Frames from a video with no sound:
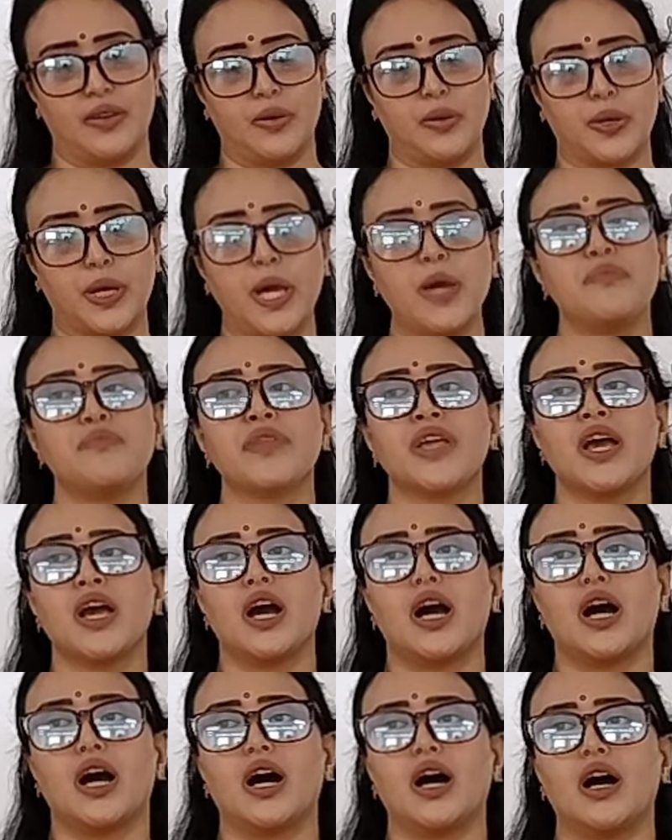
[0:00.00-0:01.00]
Okay,
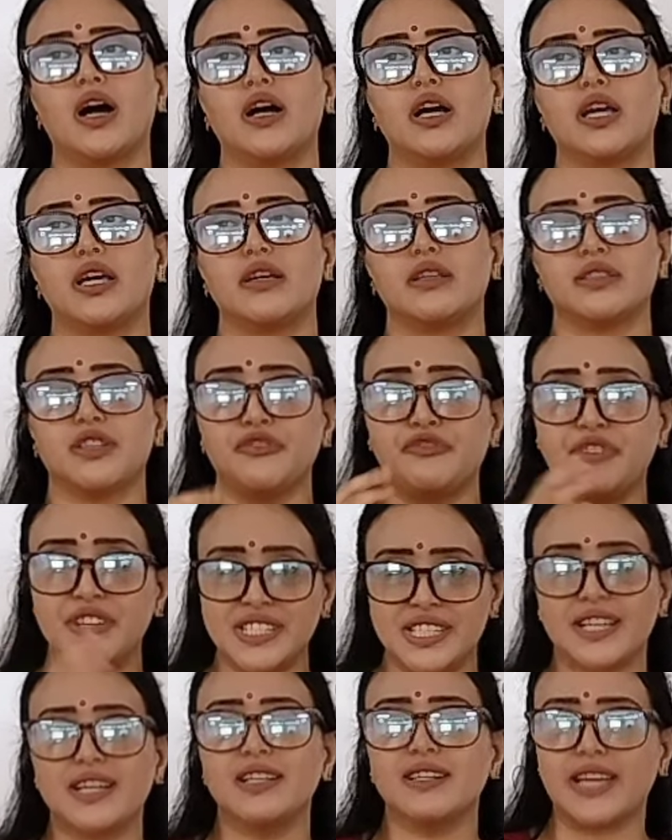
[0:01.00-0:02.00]
the
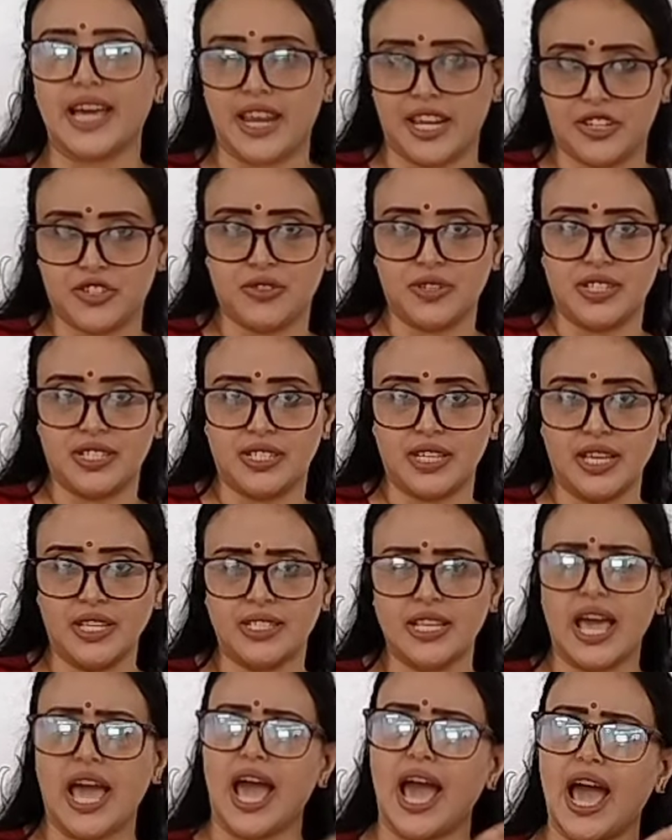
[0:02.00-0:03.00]
physical
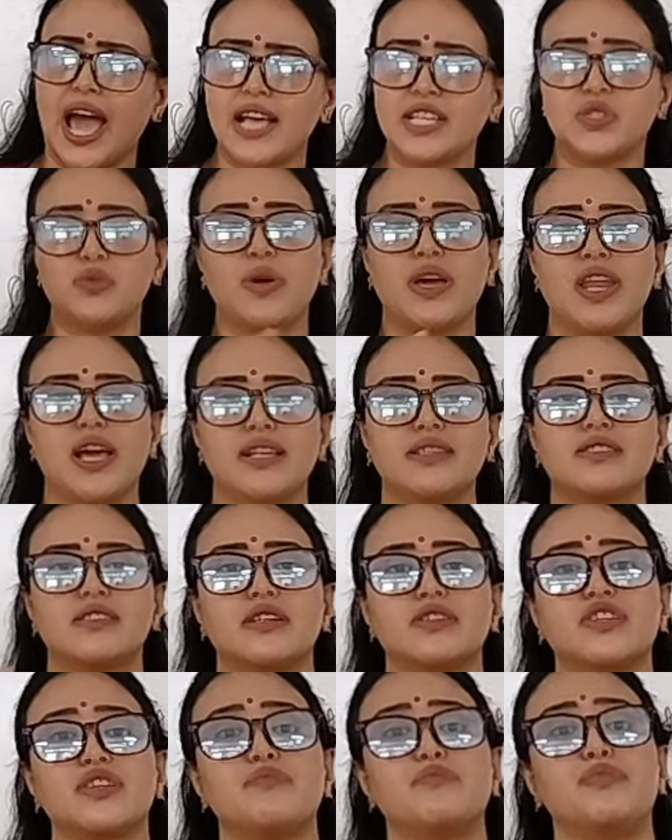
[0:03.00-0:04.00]
characteristics as well as
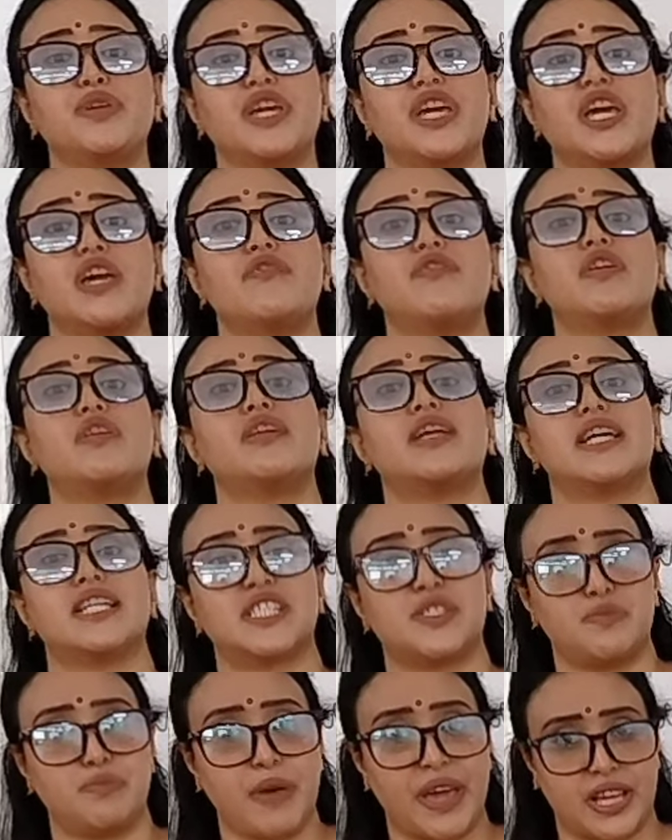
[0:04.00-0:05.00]
certain behavioral
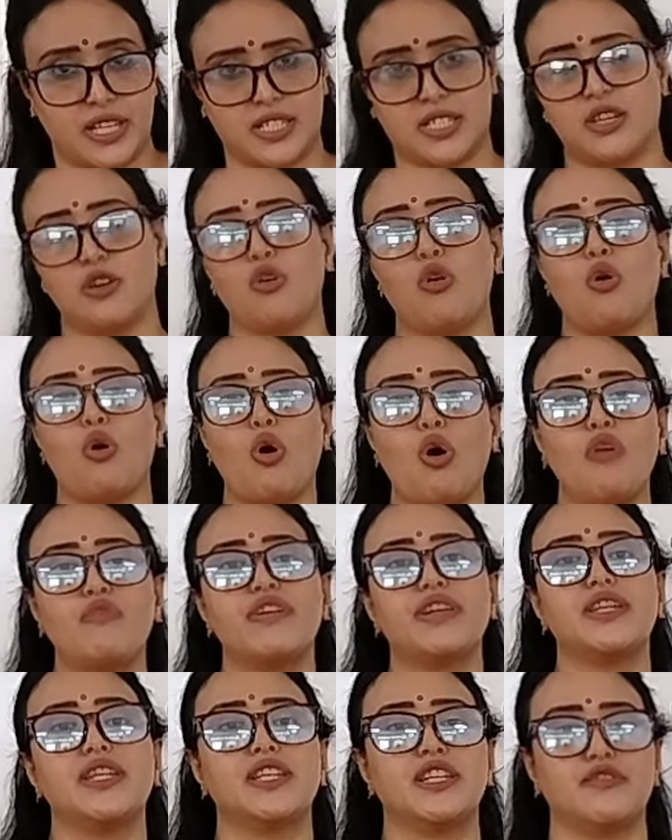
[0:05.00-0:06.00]
aspect of
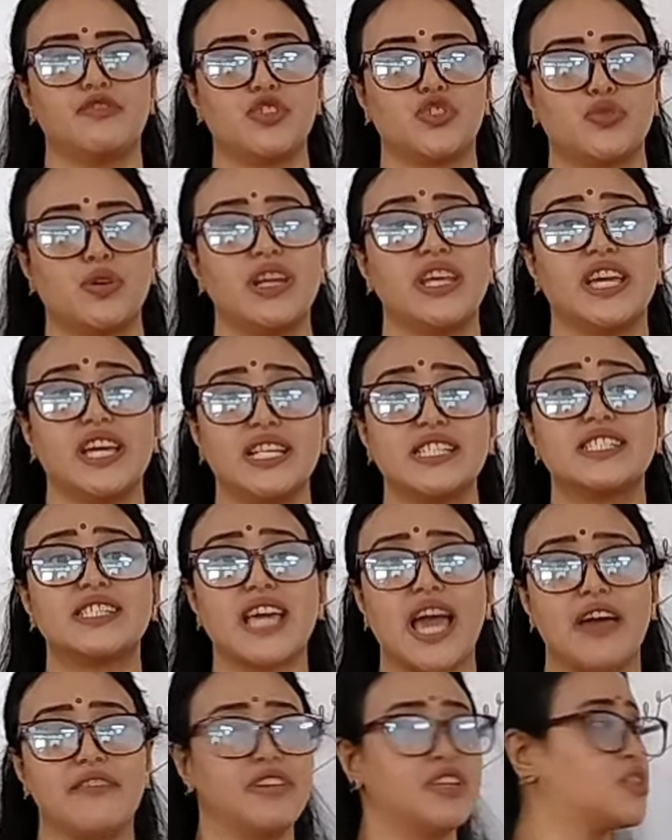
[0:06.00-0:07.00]
an individual is
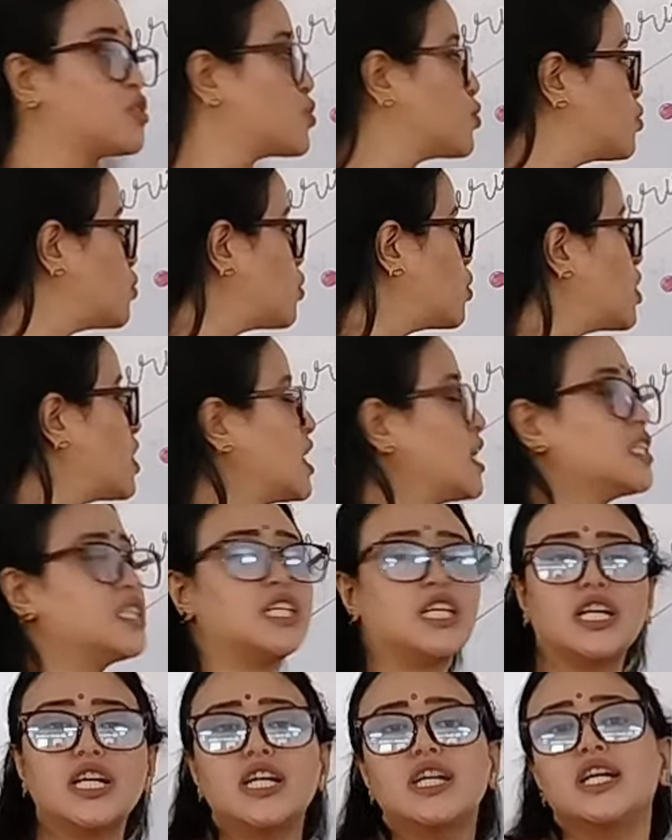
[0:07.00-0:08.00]
carried through
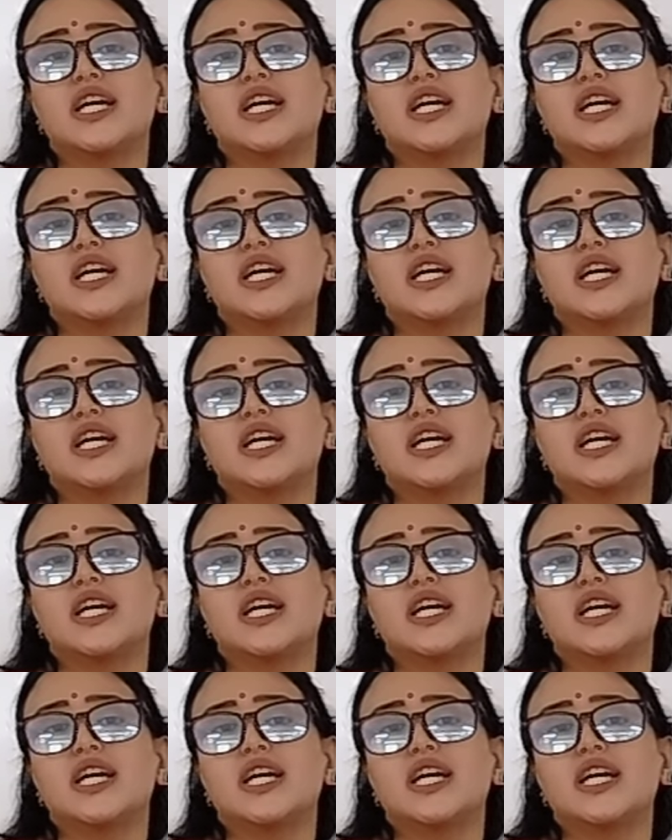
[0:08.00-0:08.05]
the